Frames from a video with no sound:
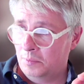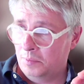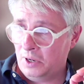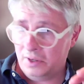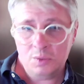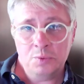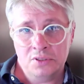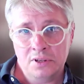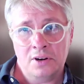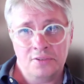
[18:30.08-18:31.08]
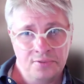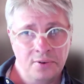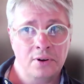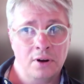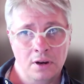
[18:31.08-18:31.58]
customers that are
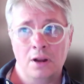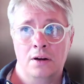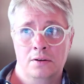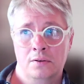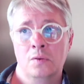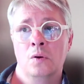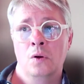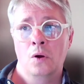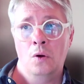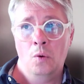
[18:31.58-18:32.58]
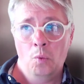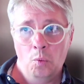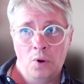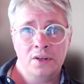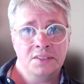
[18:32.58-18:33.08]
further along
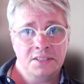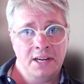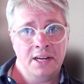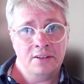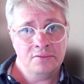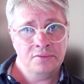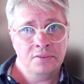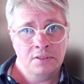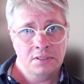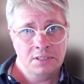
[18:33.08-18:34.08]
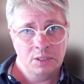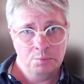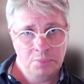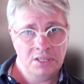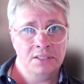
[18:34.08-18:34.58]
want to have the
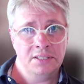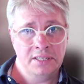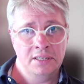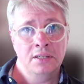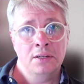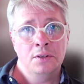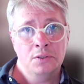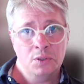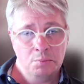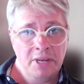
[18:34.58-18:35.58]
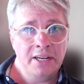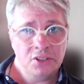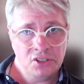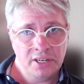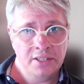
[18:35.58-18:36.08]
ability to make
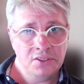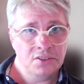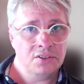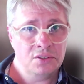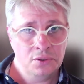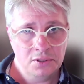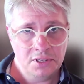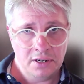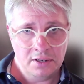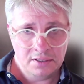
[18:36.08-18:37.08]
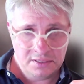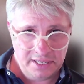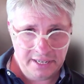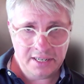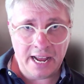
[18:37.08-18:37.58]
changes to their
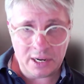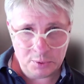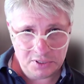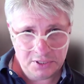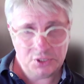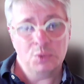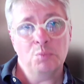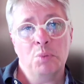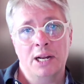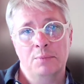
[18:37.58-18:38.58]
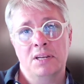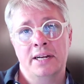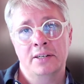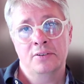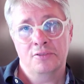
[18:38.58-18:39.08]
data acquisition
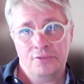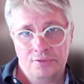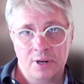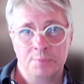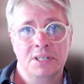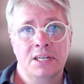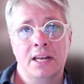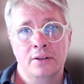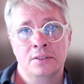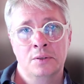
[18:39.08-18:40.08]
pipeline from the cloud.